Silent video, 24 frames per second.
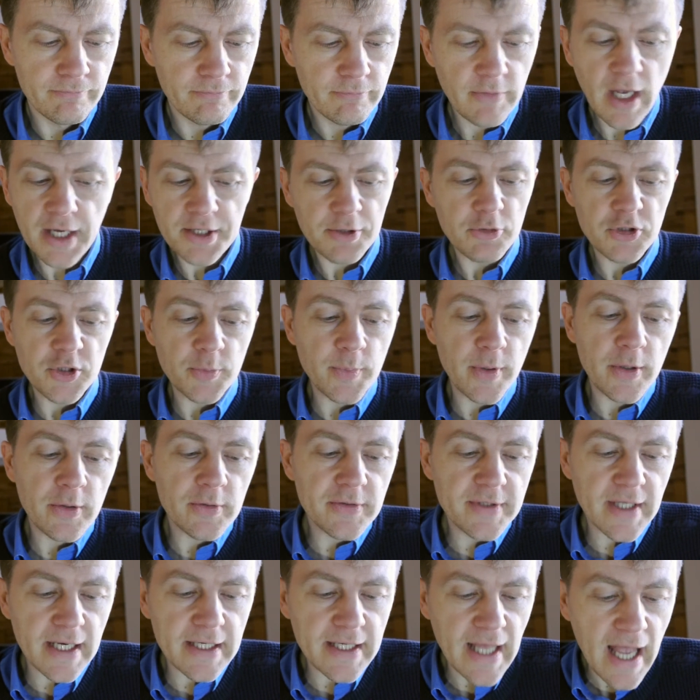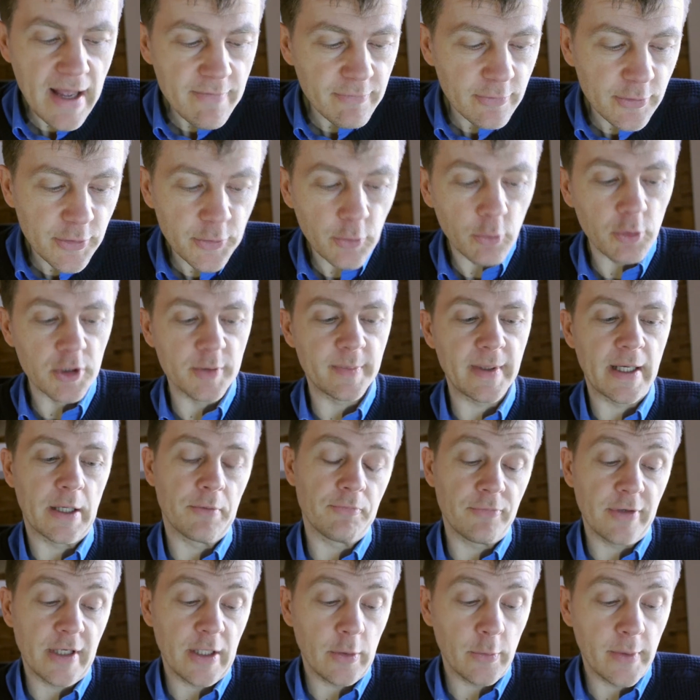I don't suppose they'd ever thought about
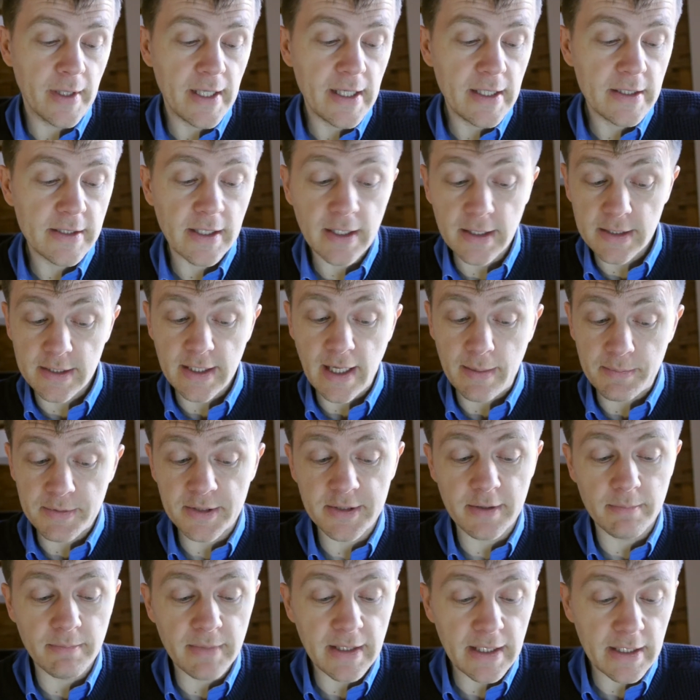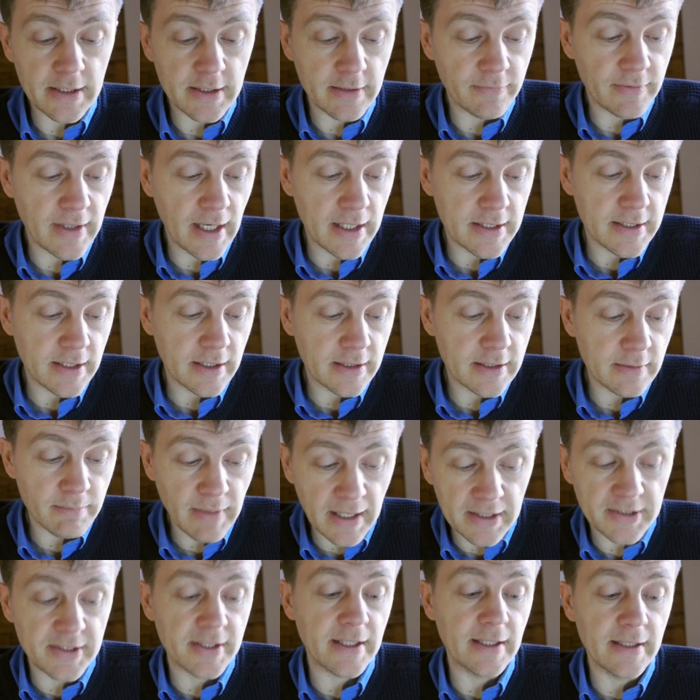railways except as a means of getting to
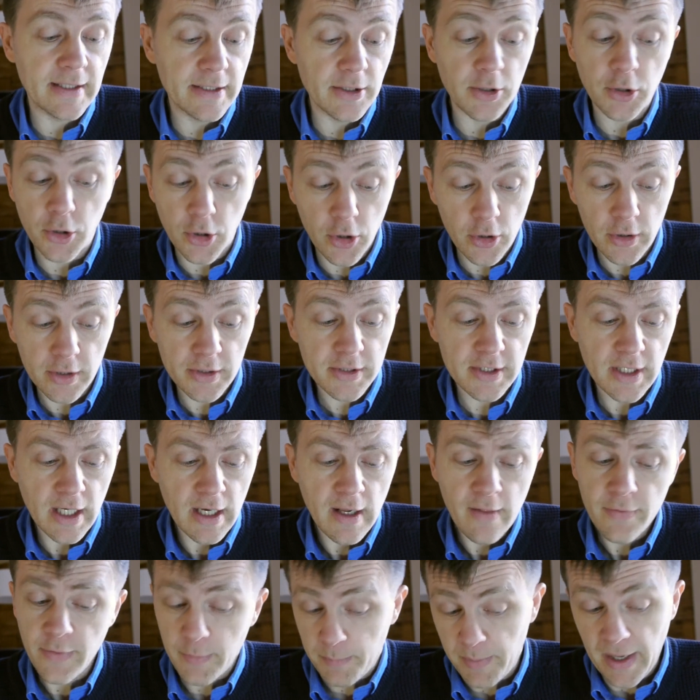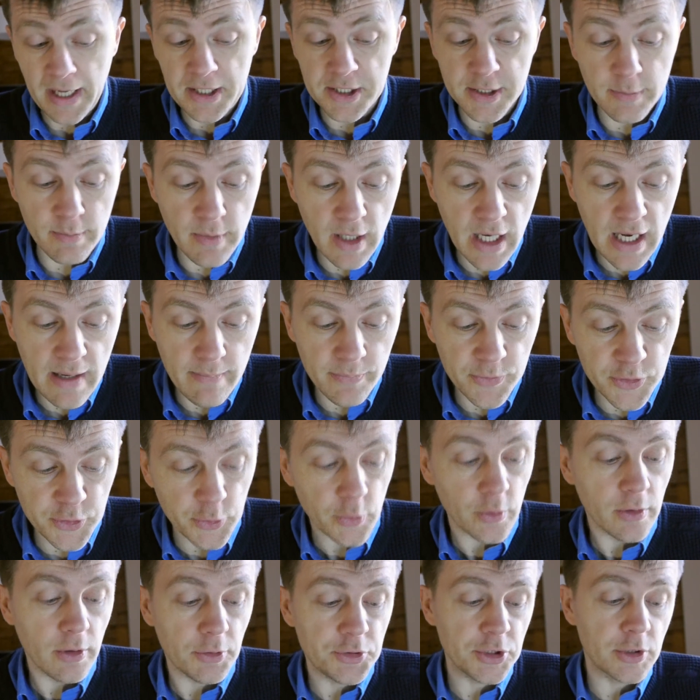Maskelyne and Cook's, the Pantomime,
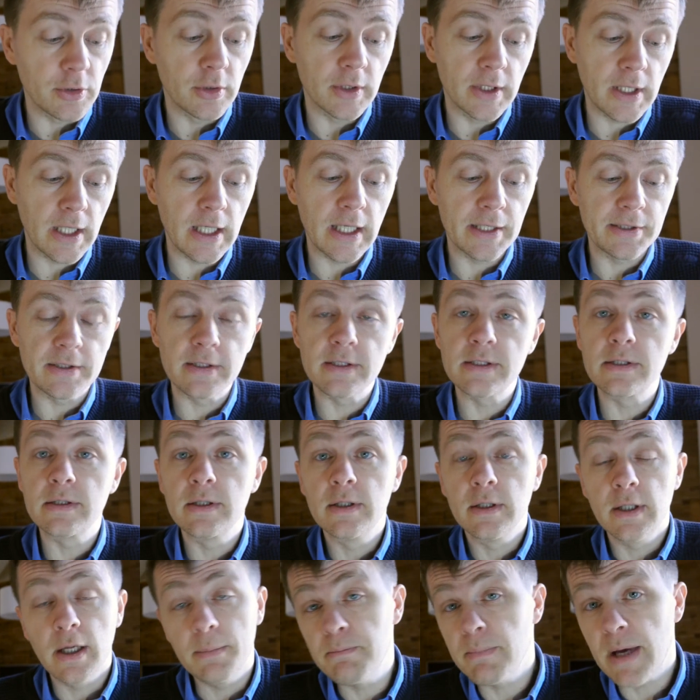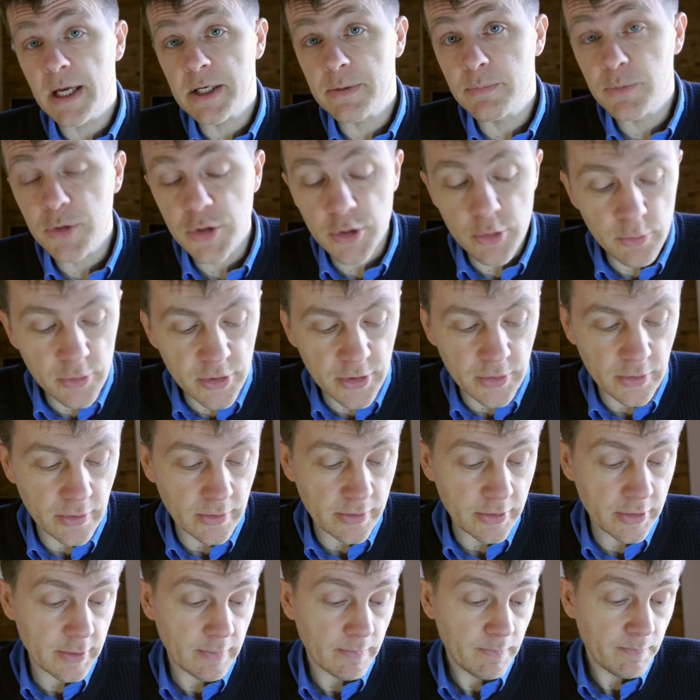Zoological Gardens and Madame
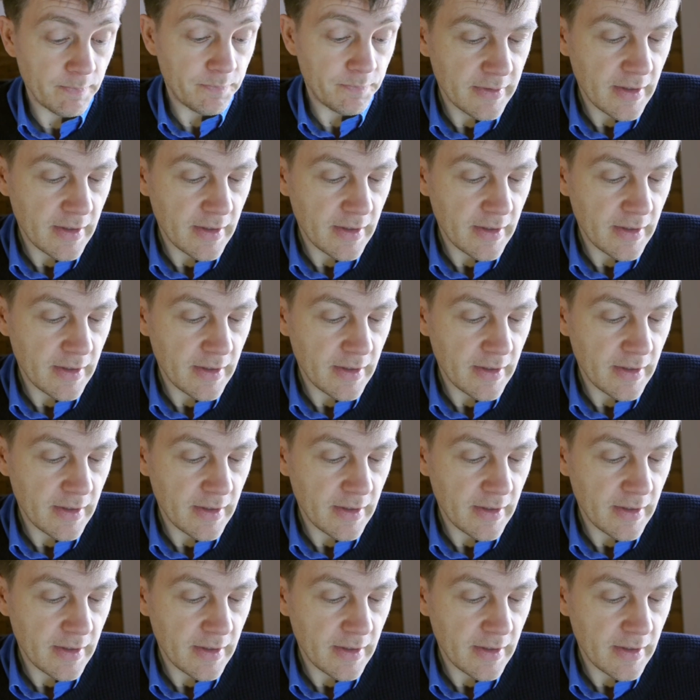Tussaud's.